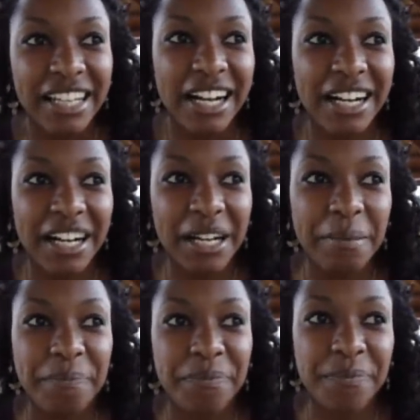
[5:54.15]

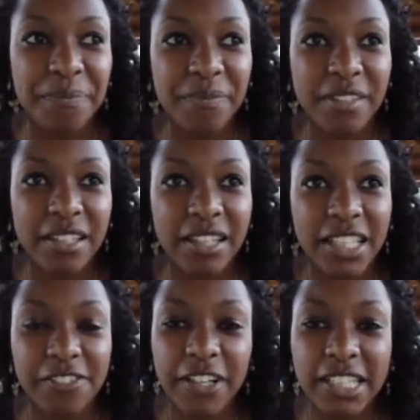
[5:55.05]
Um,
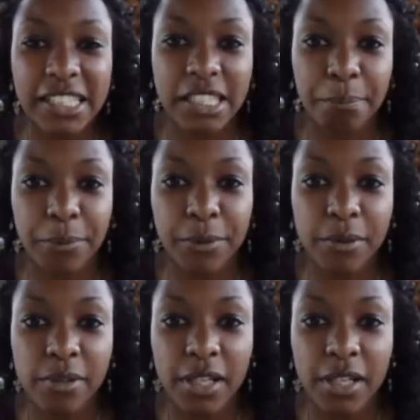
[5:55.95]
it's very simple.